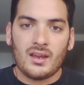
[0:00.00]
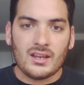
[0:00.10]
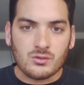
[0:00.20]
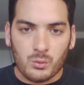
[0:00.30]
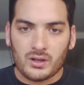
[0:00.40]

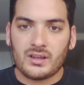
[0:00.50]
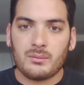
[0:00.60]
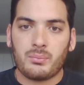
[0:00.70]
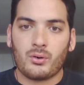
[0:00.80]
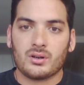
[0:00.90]
It's really
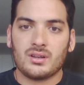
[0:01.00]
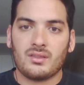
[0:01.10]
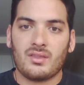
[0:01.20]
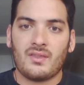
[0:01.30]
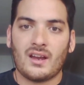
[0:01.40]

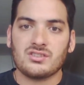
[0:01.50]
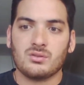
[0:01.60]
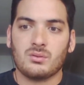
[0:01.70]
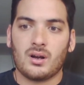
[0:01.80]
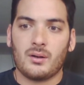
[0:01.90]
important that you